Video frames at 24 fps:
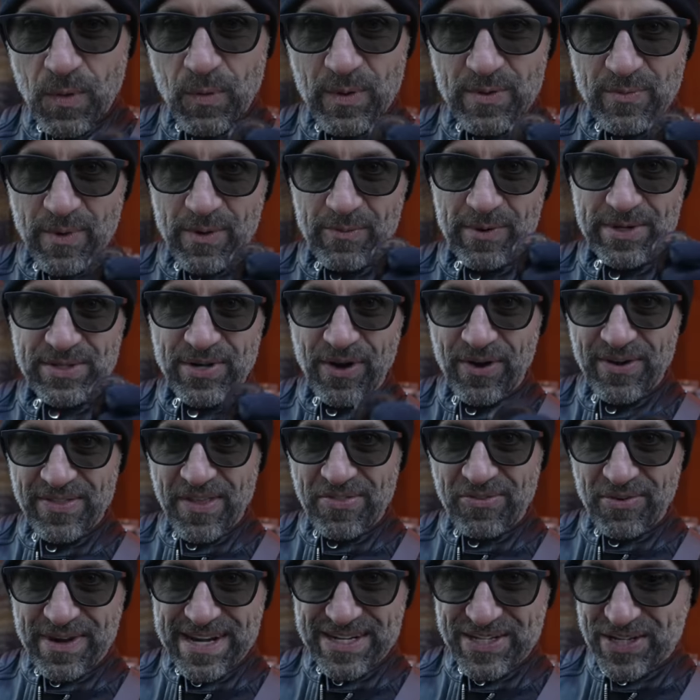When we return the
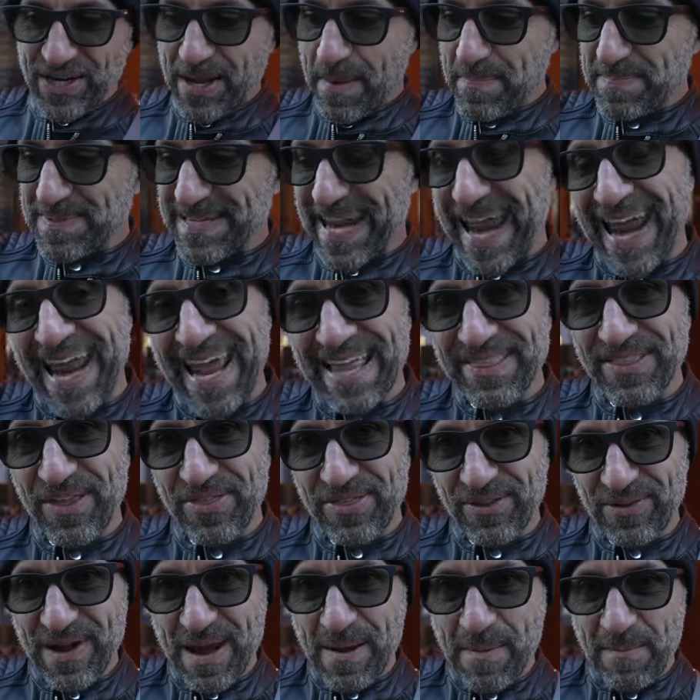three chips and the
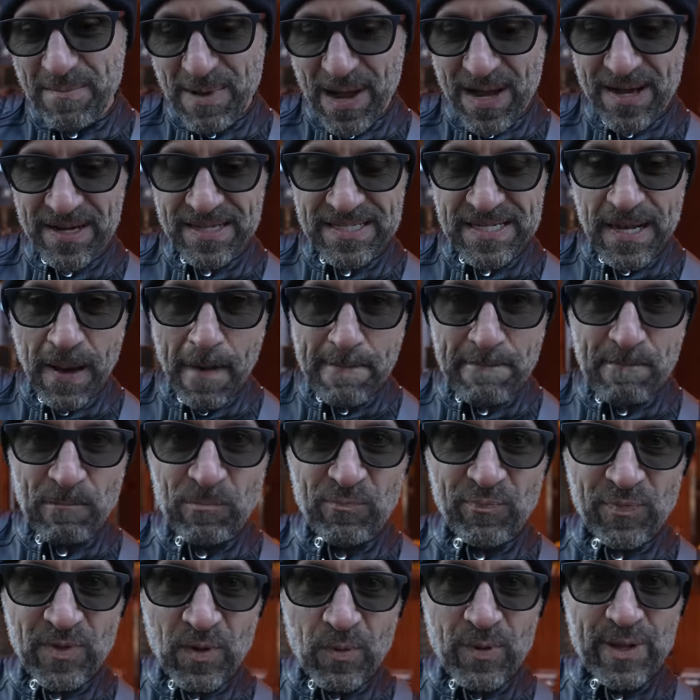three mugs,
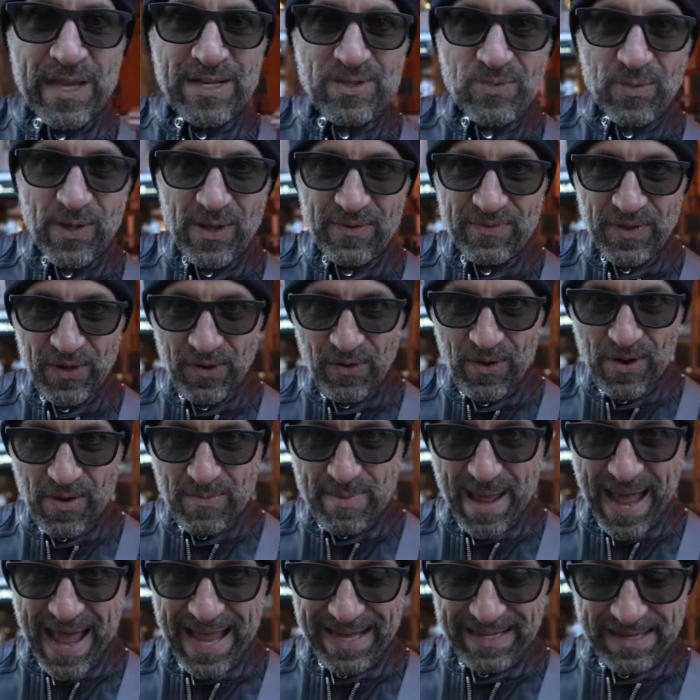we get twelve euro
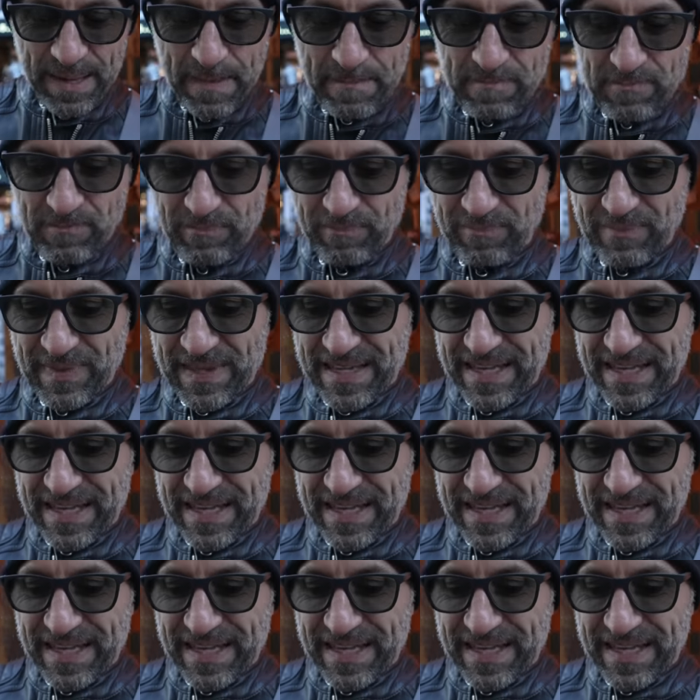back. Ooh.